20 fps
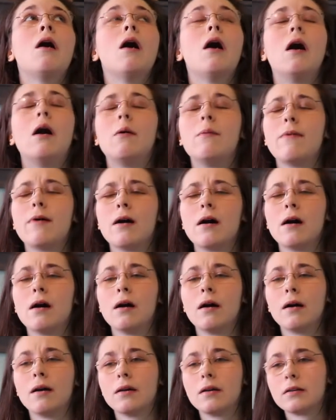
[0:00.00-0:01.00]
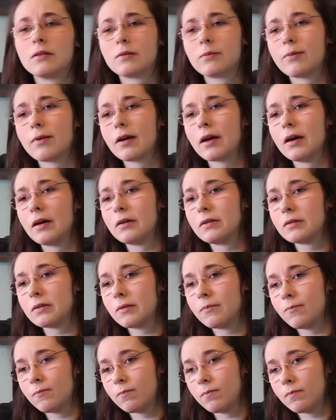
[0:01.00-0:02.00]
Um, is because
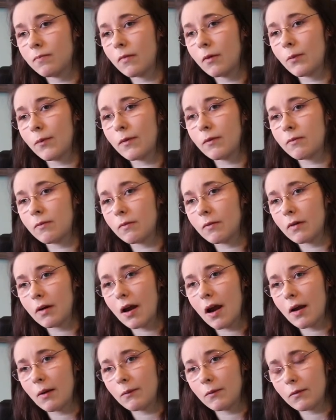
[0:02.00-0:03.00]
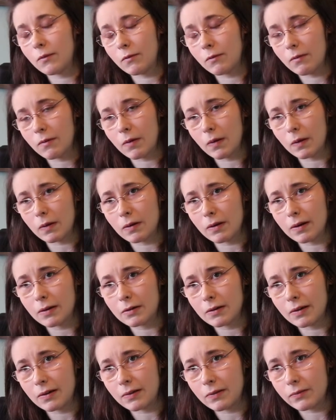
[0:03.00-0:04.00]
we've been re I've been really
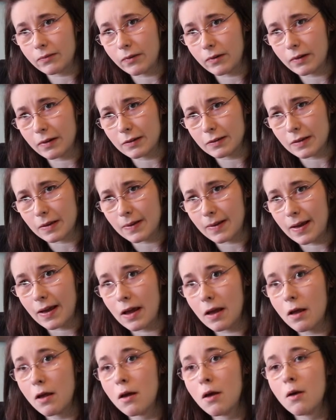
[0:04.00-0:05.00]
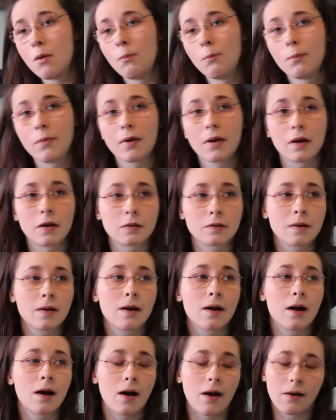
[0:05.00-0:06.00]
trying to focus on that because
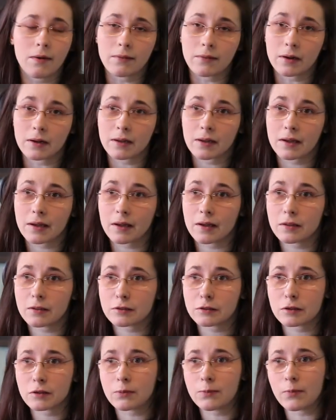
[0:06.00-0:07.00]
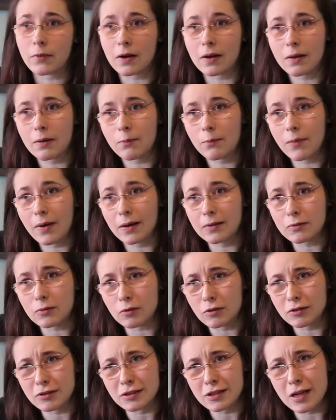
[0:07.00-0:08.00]
I want to get into my
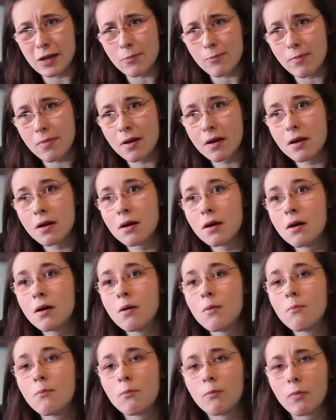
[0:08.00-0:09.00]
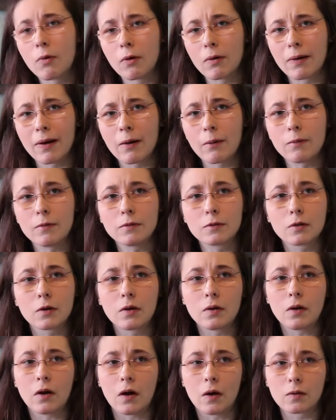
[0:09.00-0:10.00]
mentorship program. It's
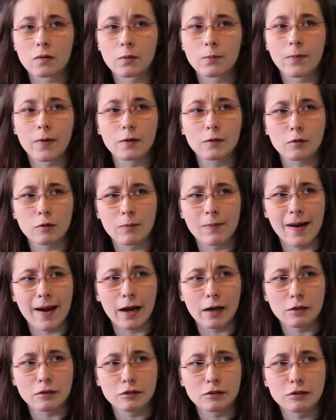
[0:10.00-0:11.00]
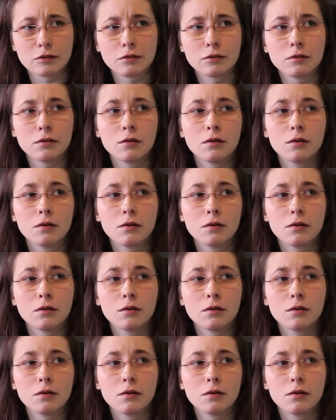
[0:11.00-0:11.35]
called Author Mentor Match.